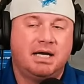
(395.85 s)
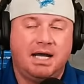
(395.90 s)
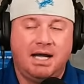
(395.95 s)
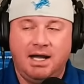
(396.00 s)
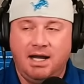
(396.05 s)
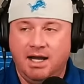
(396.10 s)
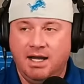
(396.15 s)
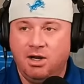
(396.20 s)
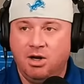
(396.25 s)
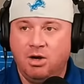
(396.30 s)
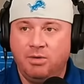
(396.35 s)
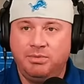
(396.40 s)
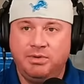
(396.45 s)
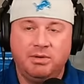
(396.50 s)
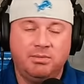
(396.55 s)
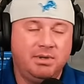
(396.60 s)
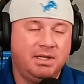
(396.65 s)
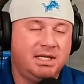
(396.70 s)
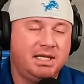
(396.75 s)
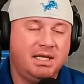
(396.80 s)
I hope that
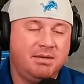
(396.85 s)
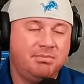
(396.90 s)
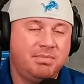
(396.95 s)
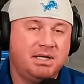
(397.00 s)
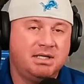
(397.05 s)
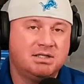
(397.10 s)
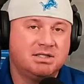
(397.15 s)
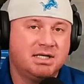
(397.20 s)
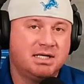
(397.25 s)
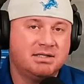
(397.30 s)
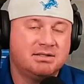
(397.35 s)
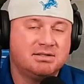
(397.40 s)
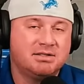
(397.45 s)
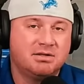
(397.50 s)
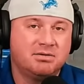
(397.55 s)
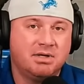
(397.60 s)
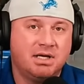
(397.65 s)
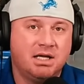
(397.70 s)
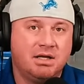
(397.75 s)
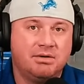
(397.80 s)
we keep Ben Johnson
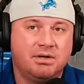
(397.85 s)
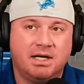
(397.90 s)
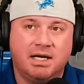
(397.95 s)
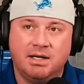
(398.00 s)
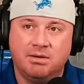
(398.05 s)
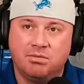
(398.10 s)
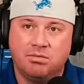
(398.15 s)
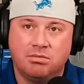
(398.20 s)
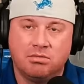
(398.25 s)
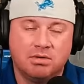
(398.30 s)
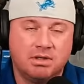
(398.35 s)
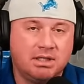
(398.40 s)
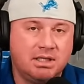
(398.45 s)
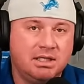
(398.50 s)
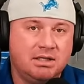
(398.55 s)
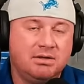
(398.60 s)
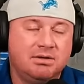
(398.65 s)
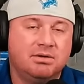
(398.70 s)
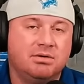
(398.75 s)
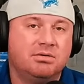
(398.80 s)
around. I really
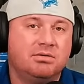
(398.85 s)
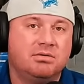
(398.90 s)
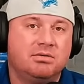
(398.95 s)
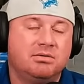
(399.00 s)
do,